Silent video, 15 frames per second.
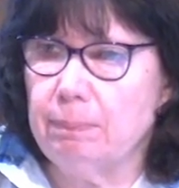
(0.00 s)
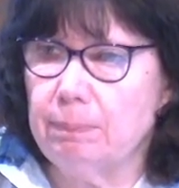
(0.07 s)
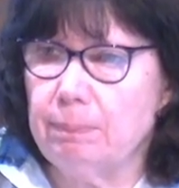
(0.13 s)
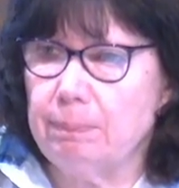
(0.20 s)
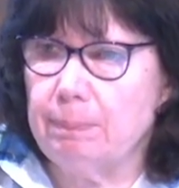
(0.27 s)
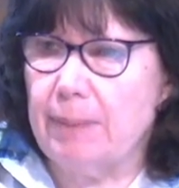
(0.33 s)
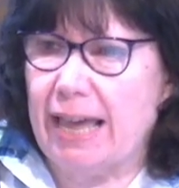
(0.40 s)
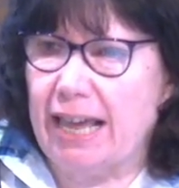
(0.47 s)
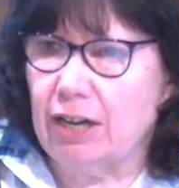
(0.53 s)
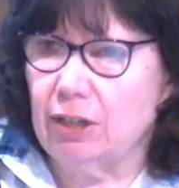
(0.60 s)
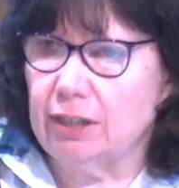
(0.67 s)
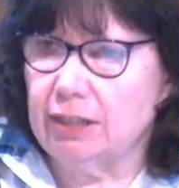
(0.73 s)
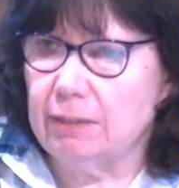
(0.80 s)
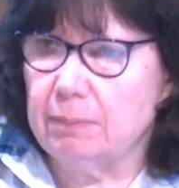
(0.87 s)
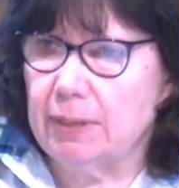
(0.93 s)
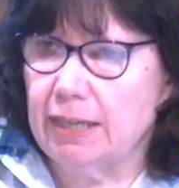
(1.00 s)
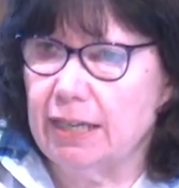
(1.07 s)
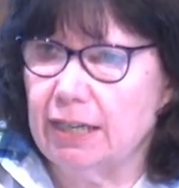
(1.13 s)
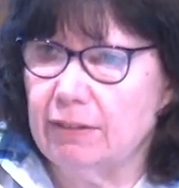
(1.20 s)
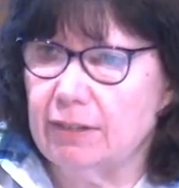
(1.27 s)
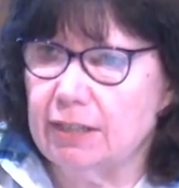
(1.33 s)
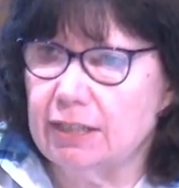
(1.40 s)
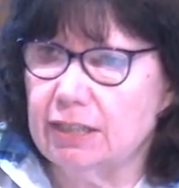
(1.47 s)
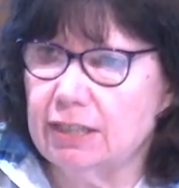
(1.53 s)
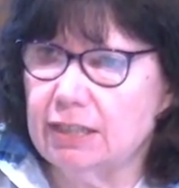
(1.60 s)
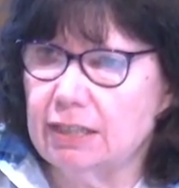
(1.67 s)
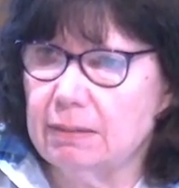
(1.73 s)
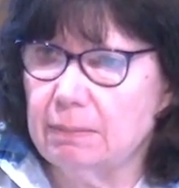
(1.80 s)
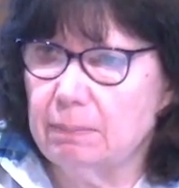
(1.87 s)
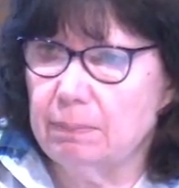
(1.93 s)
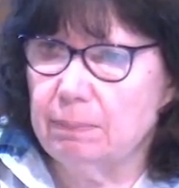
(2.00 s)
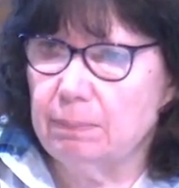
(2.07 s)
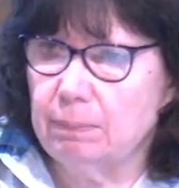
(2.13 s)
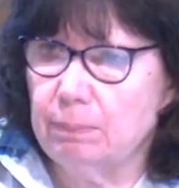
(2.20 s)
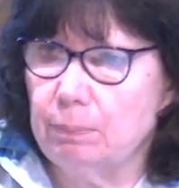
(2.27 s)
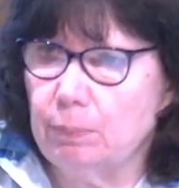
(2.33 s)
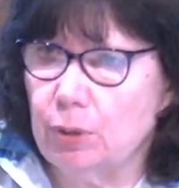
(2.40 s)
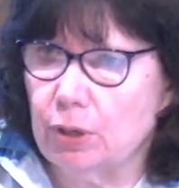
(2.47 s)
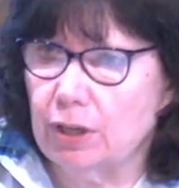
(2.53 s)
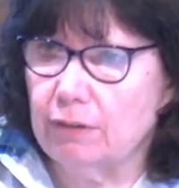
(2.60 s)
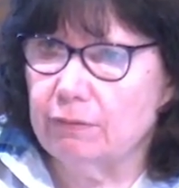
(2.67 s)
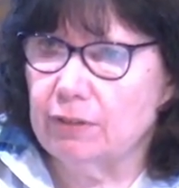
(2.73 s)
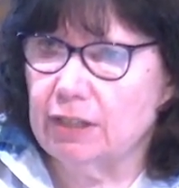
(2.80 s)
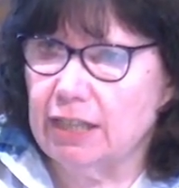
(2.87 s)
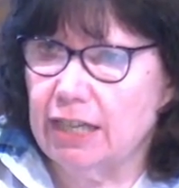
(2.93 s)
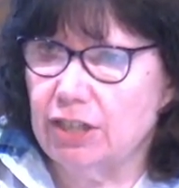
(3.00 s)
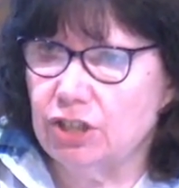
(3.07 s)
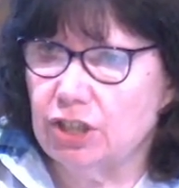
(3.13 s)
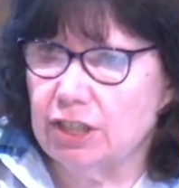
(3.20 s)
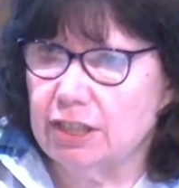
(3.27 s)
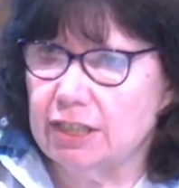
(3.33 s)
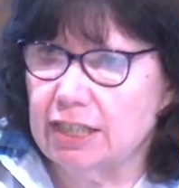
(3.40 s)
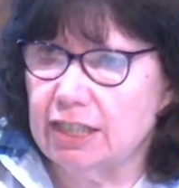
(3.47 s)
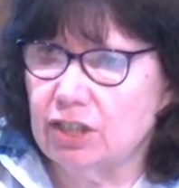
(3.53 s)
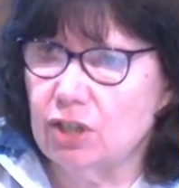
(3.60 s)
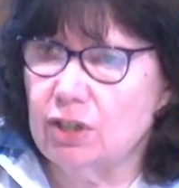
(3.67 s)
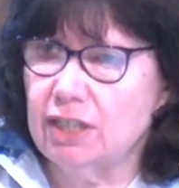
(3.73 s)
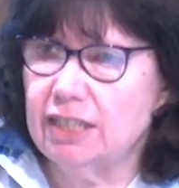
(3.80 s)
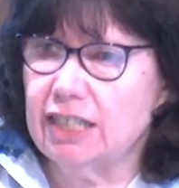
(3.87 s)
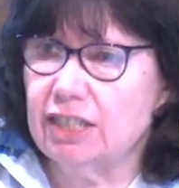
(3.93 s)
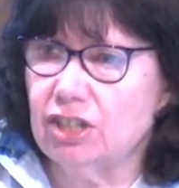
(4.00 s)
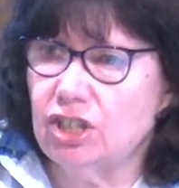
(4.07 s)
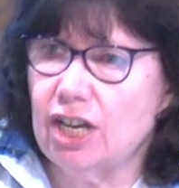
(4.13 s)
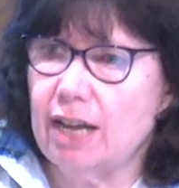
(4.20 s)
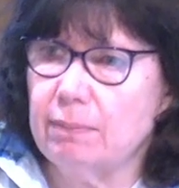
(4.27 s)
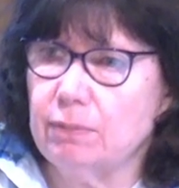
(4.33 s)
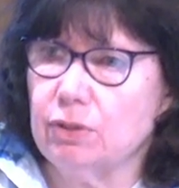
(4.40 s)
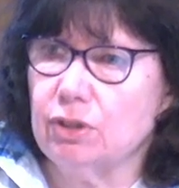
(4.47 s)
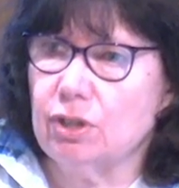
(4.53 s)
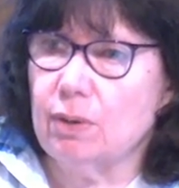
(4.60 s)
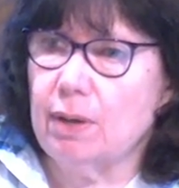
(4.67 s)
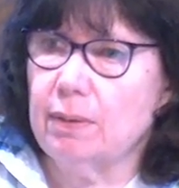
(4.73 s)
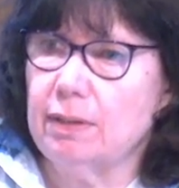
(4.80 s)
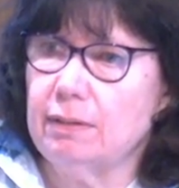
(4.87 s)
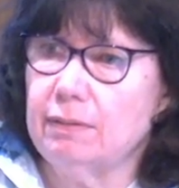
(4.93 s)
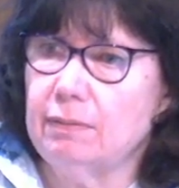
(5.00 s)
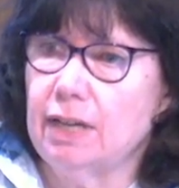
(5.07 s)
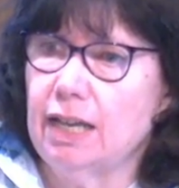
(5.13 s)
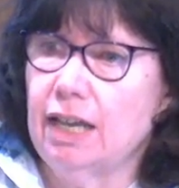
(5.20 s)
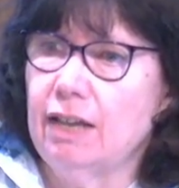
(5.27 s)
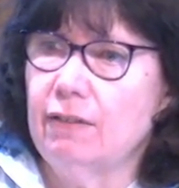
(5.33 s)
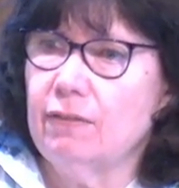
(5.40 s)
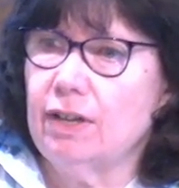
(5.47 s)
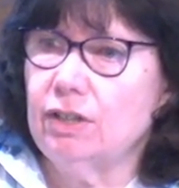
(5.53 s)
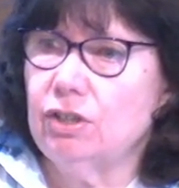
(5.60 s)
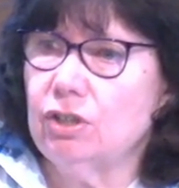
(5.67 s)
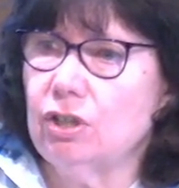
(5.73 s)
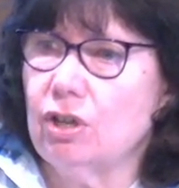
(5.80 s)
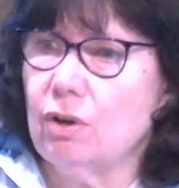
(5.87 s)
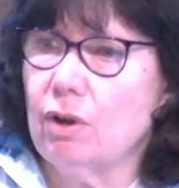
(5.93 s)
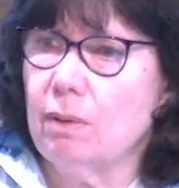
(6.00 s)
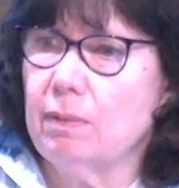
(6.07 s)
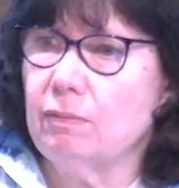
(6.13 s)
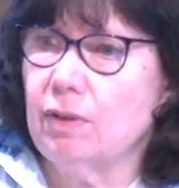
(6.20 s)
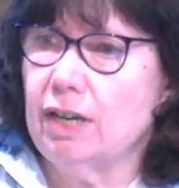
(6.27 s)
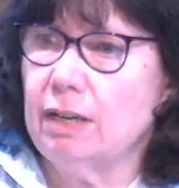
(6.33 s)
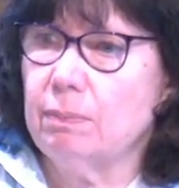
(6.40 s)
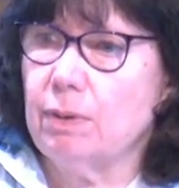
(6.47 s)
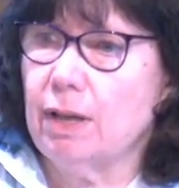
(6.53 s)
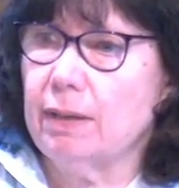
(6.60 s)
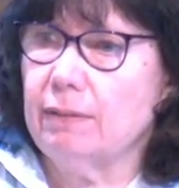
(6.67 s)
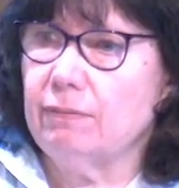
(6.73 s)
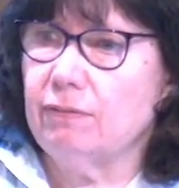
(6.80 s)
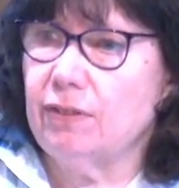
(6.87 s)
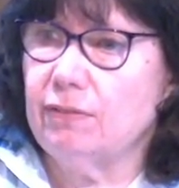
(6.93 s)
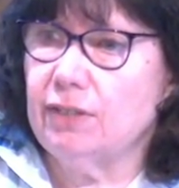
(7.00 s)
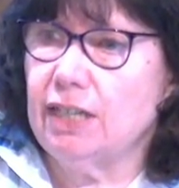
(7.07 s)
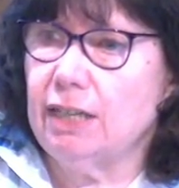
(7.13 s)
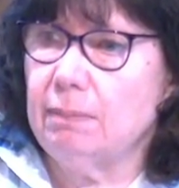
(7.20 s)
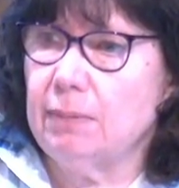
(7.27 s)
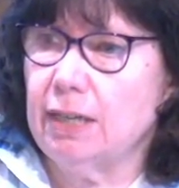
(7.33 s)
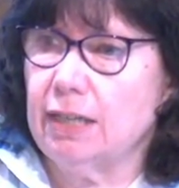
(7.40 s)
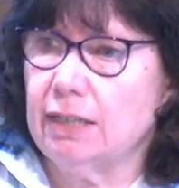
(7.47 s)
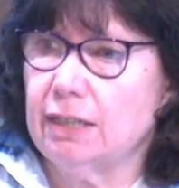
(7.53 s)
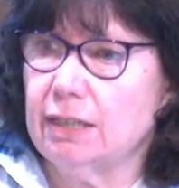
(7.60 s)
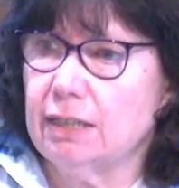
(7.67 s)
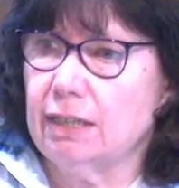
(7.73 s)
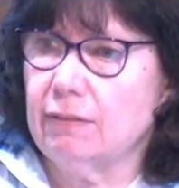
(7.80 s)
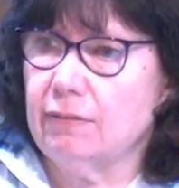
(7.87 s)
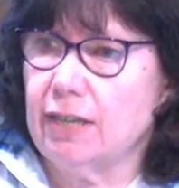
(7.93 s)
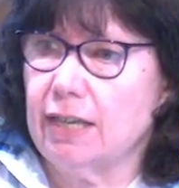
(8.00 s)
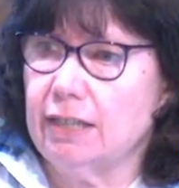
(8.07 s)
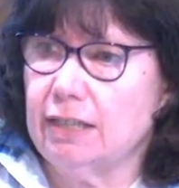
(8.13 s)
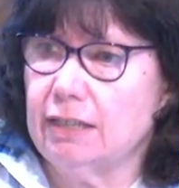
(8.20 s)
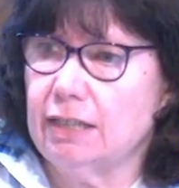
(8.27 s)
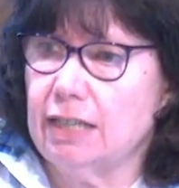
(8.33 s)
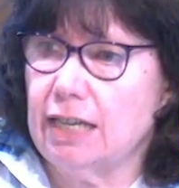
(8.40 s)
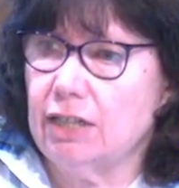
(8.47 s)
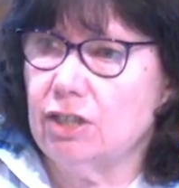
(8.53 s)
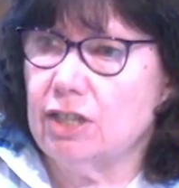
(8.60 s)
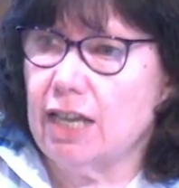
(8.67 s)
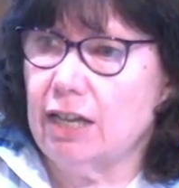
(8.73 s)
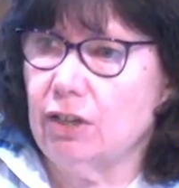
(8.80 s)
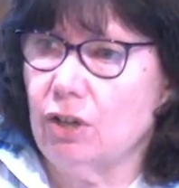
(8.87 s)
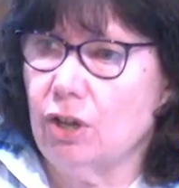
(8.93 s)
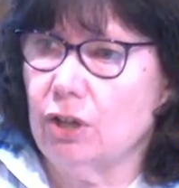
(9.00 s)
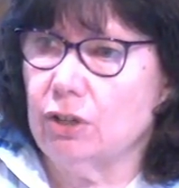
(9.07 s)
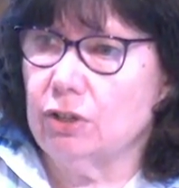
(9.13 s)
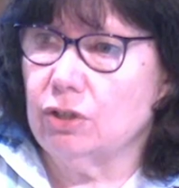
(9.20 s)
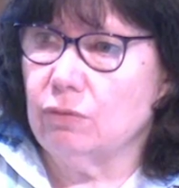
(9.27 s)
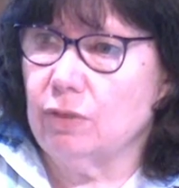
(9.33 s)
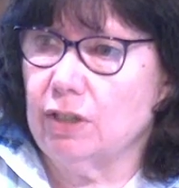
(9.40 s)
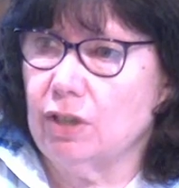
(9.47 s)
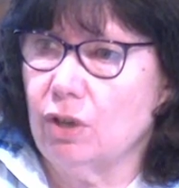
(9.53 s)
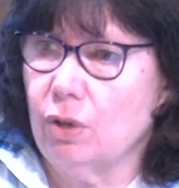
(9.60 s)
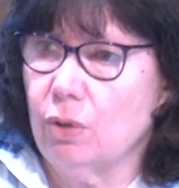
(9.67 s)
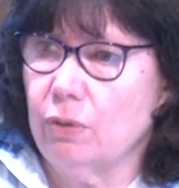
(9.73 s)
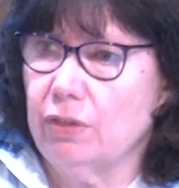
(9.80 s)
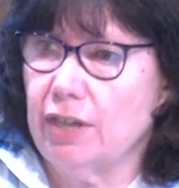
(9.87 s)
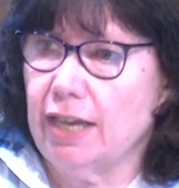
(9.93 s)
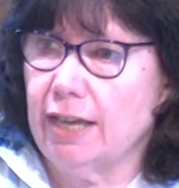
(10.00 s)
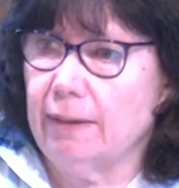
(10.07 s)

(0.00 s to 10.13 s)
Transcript: battle at the beginning of this book of Galatians, and it's only six chapters, so I would advise you can go home and read it probably in 15 minutes, if that takes you that long to read the whole thing.